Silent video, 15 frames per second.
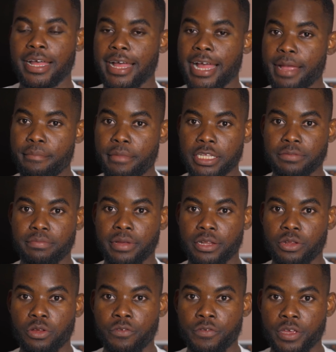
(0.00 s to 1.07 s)
I met my
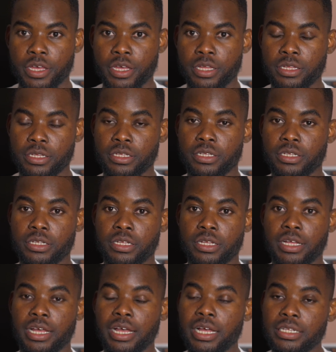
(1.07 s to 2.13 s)
love here,
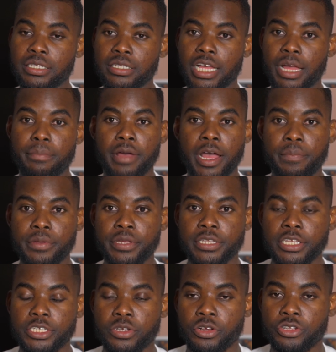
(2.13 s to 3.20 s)
and I'm happy in
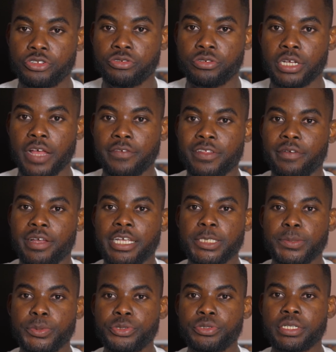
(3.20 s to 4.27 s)
this country. I've never
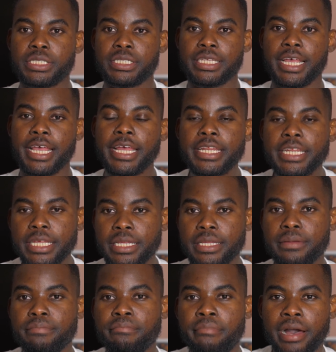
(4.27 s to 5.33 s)
experienced any
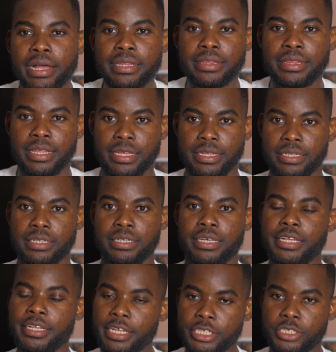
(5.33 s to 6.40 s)
bad thing
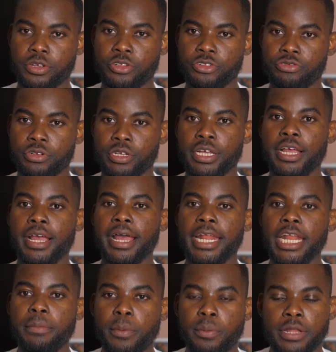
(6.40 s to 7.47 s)
in this country.
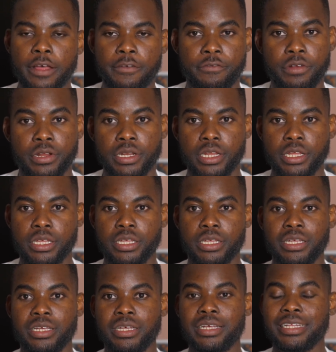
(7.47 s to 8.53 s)
The people are friendly,
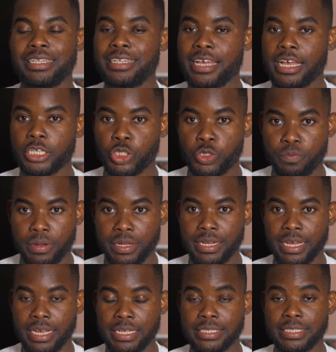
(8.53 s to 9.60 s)
they are super
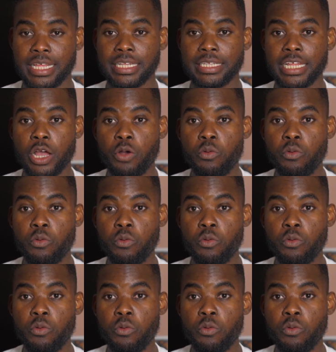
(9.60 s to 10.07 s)
nice, and they are